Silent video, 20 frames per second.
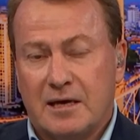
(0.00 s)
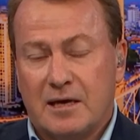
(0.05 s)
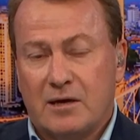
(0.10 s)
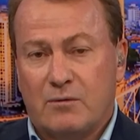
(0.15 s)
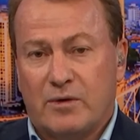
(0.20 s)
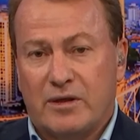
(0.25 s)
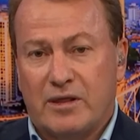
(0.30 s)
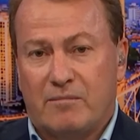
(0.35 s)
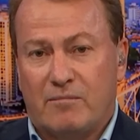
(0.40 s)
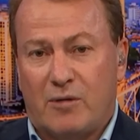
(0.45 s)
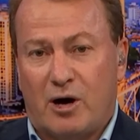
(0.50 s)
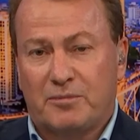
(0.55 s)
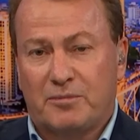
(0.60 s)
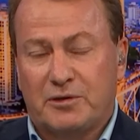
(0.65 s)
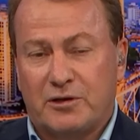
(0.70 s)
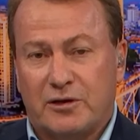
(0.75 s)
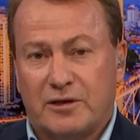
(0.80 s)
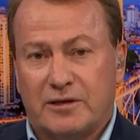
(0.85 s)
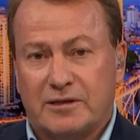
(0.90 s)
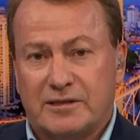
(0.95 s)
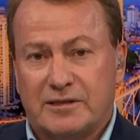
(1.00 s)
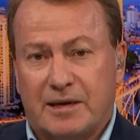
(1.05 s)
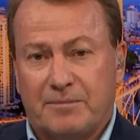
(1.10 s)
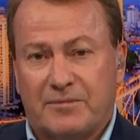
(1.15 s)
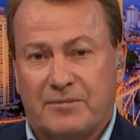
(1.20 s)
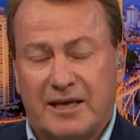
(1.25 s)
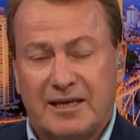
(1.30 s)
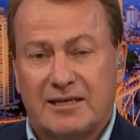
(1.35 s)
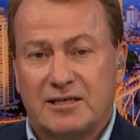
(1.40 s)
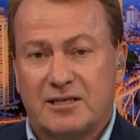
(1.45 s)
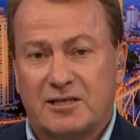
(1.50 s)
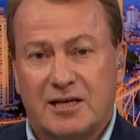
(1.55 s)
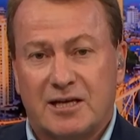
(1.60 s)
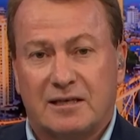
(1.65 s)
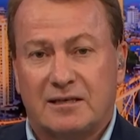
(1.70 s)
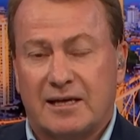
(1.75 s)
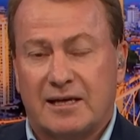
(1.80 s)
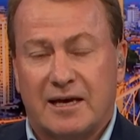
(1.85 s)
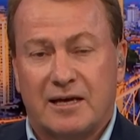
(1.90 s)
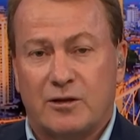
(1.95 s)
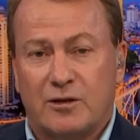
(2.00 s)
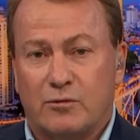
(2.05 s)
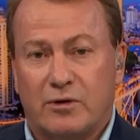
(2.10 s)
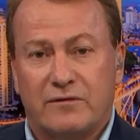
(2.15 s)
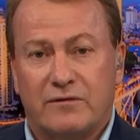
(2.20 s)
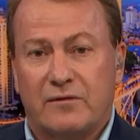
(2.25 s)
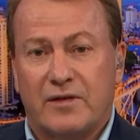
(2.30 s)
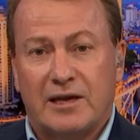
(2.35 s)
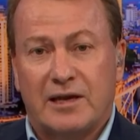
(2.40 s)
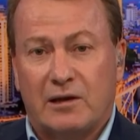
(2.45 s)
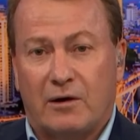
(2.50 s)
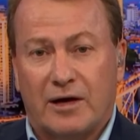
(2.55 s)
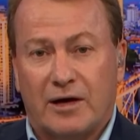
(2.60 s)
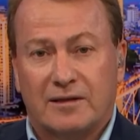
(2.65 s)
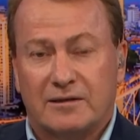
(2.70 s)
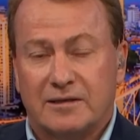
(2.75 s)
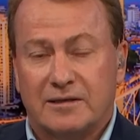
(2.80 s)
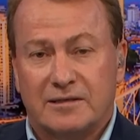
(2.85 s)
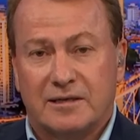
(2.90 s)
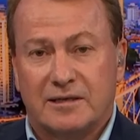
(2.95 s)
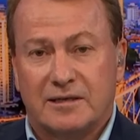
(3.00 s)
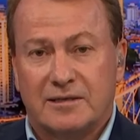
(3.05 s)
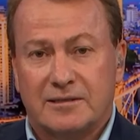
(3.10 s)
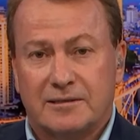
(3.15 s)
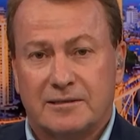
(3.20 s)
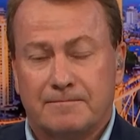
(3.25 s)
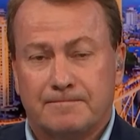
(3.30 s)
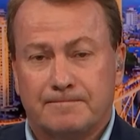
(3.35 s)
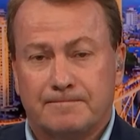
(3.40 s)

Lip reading: when the mob turns up, they can shut down whoever they like these days.